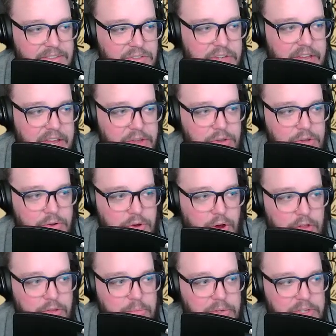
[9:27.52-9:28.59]
So yeah, you
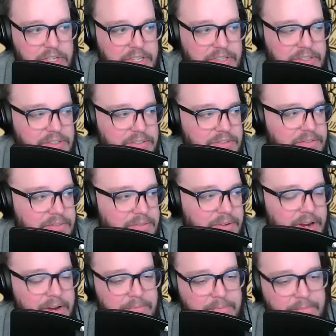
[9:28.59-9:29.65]
call the police,
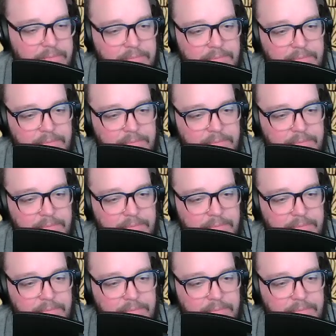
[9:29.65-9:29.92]
right?